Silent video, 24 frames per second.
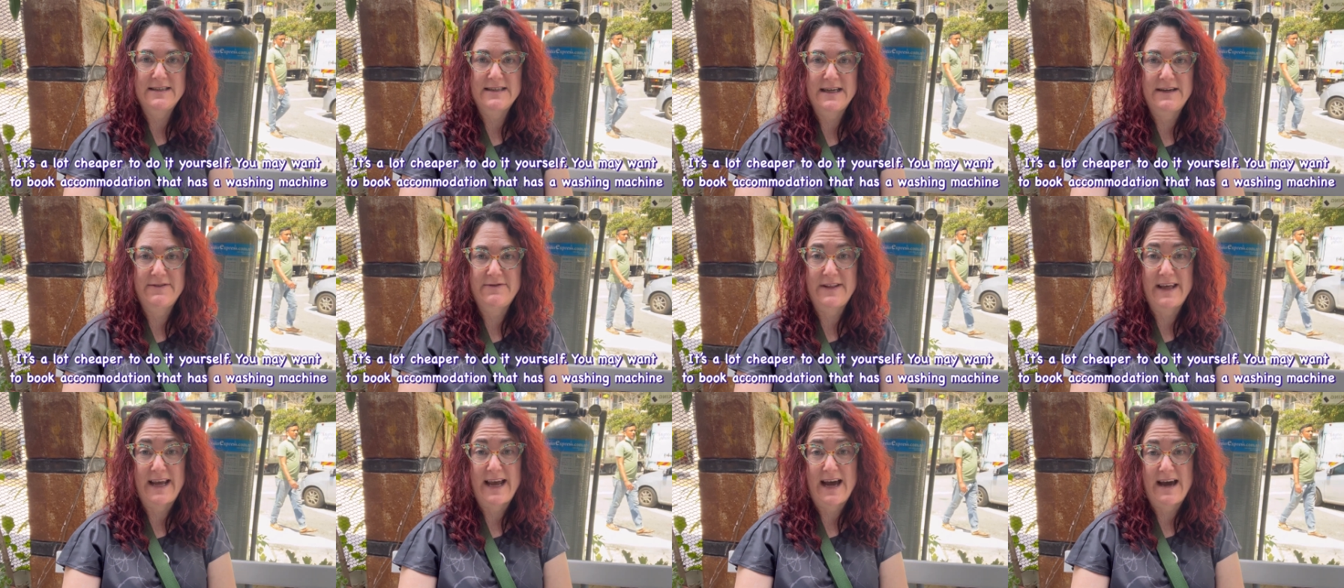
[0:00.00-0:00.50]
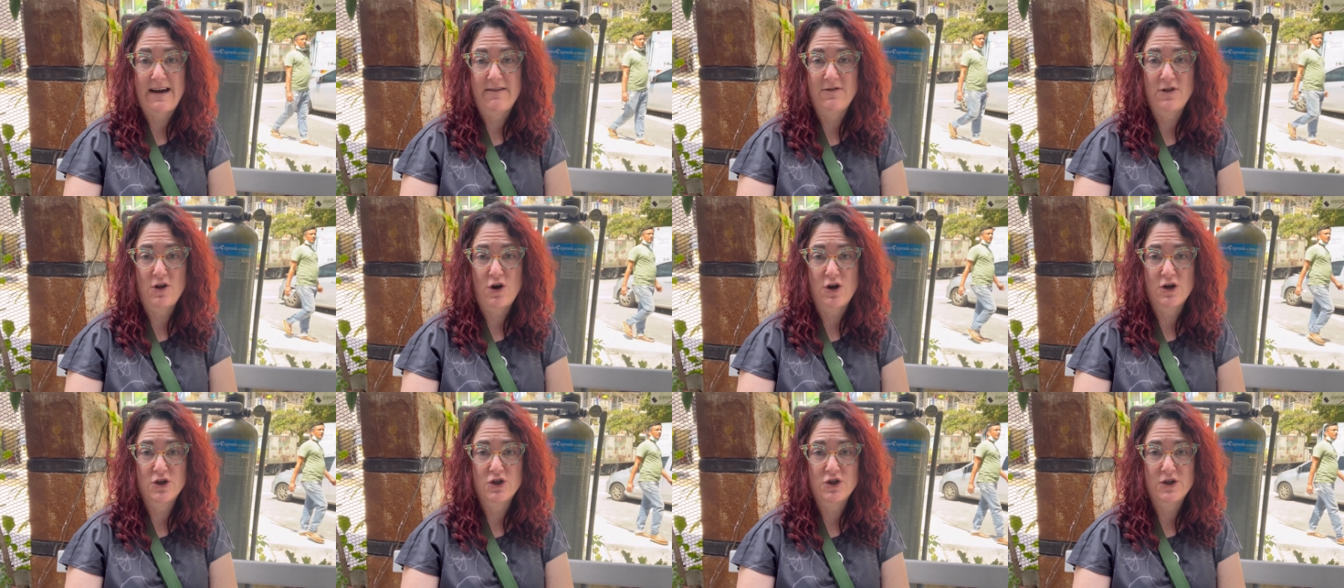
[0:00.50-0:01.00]
if they have
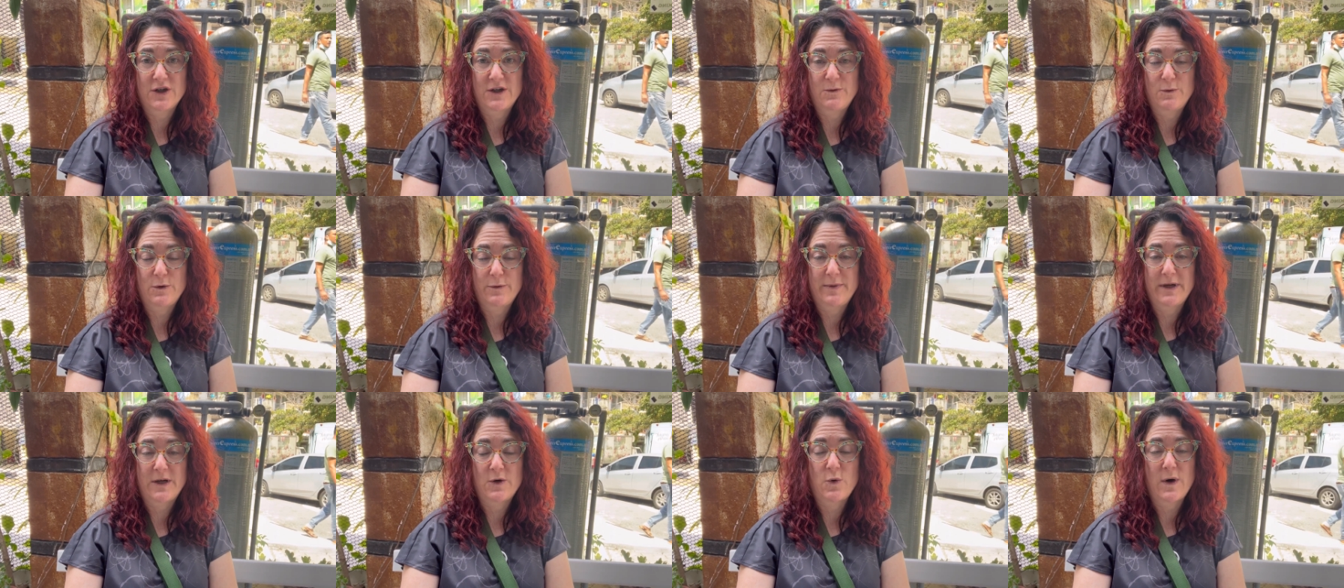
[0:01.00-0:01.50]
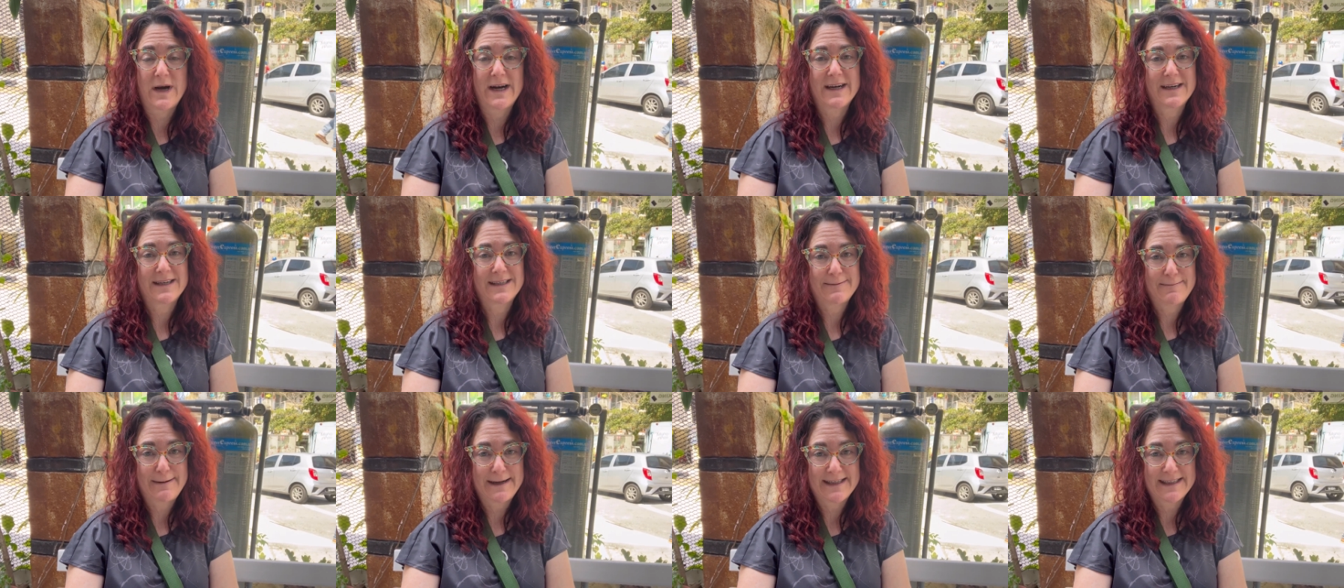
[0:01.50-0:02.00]
laundry, will be quite
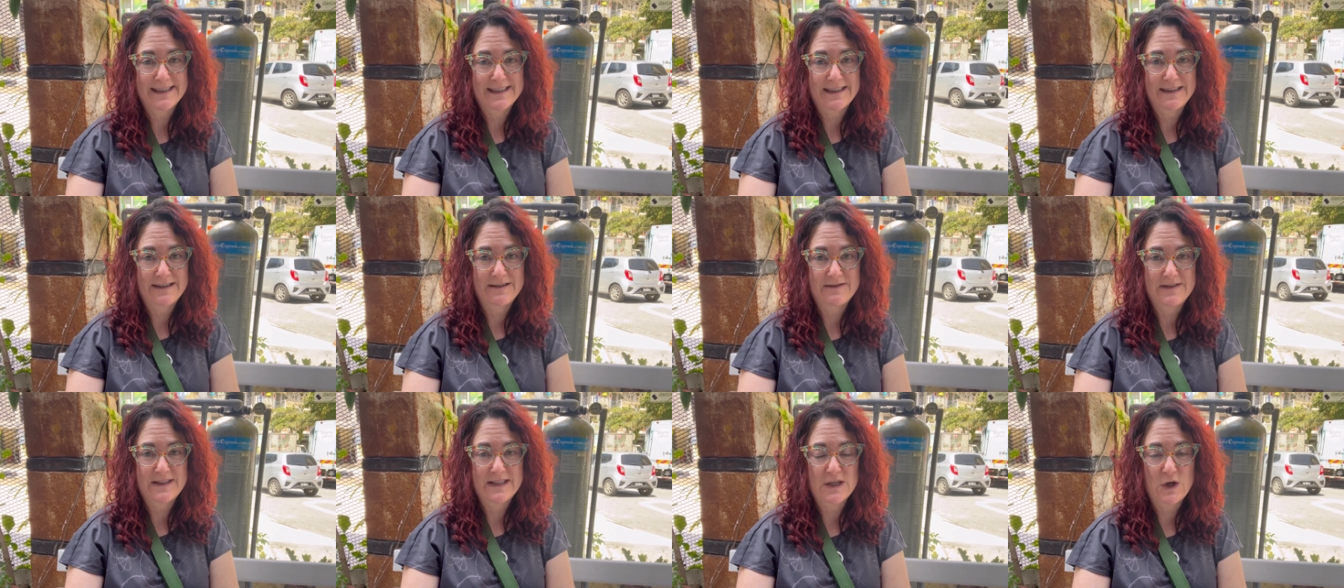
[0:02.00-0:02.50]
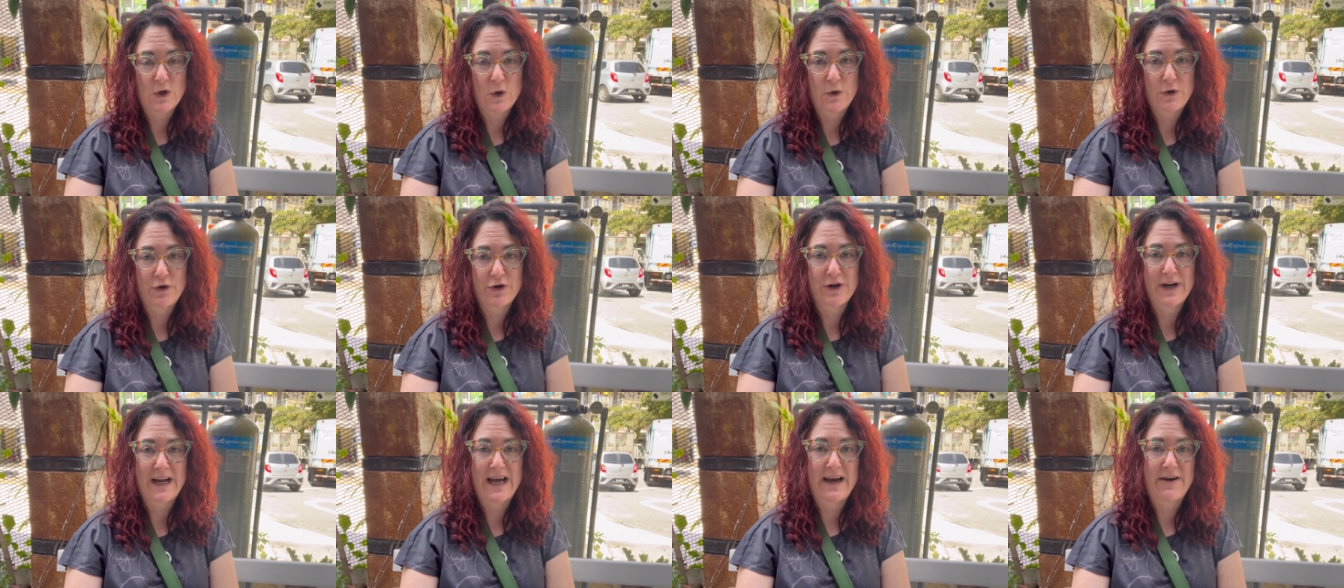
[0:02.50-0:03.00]
expensive, so
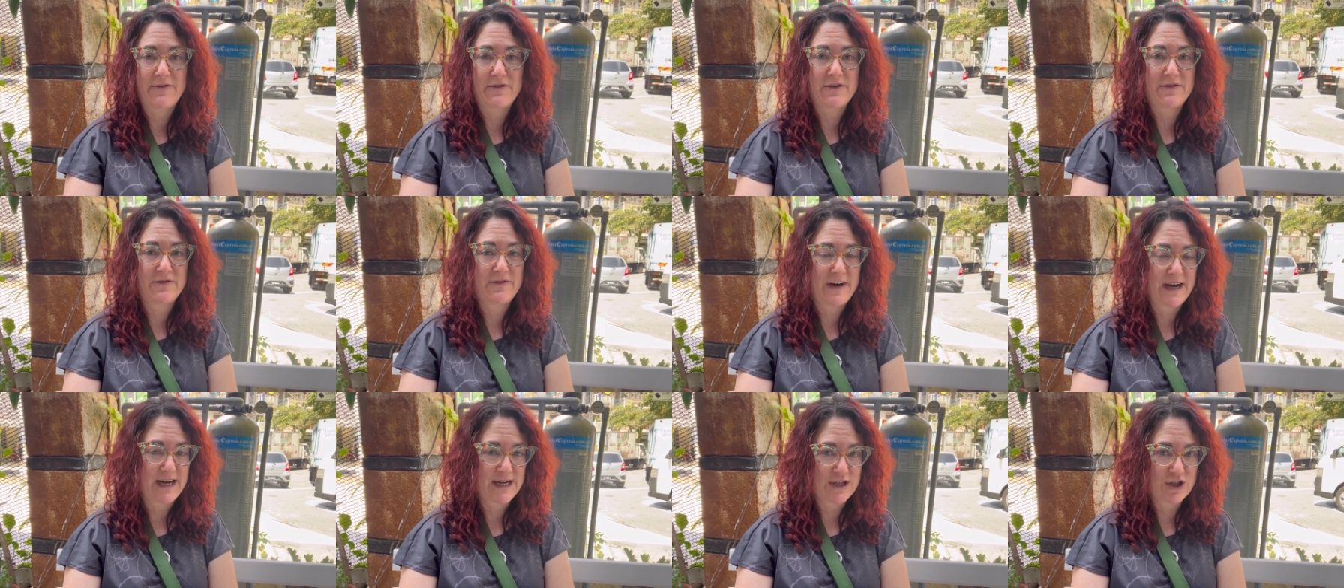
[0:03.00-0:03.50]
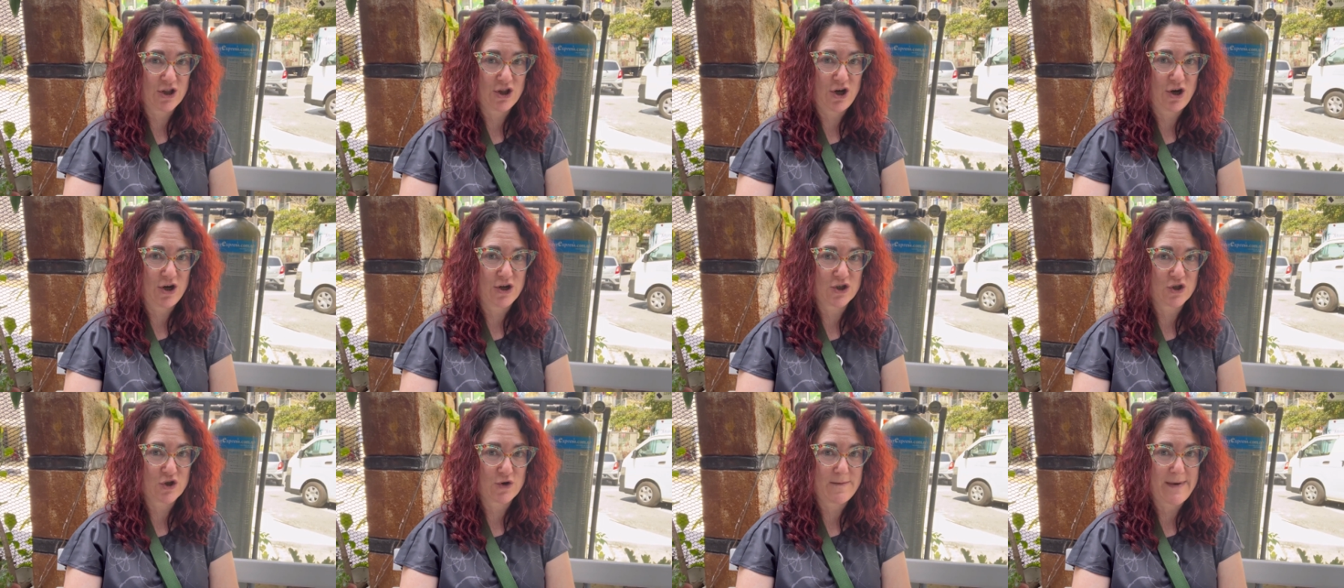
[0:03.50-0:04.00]
you're going to have to find a
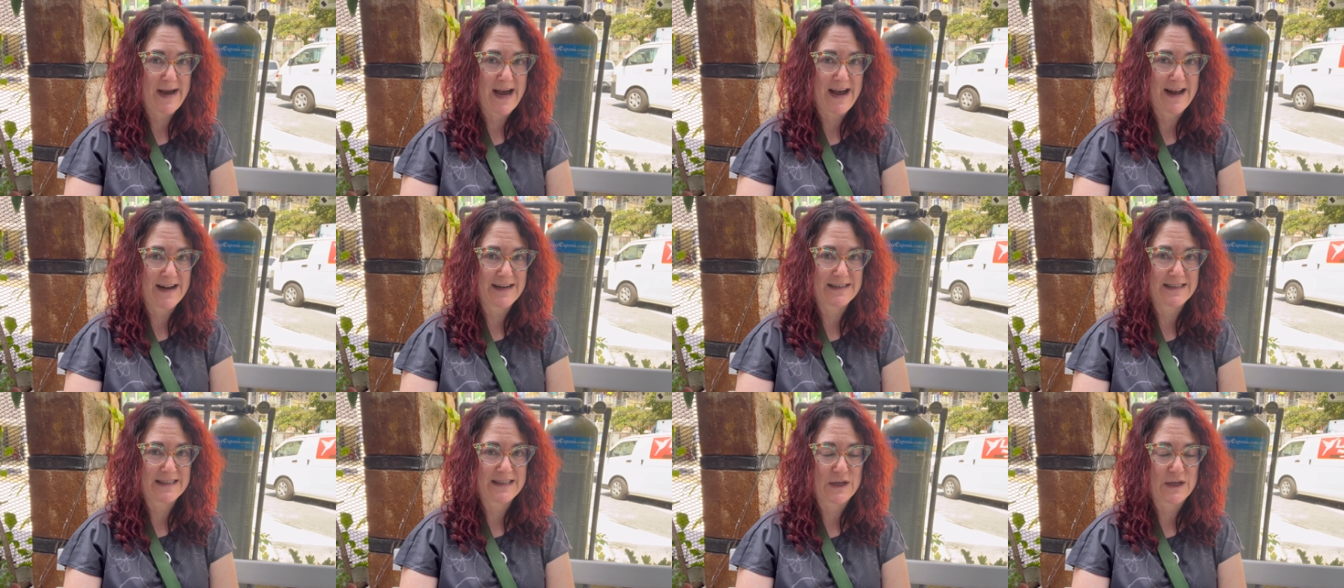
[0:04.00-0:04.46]
laundromat.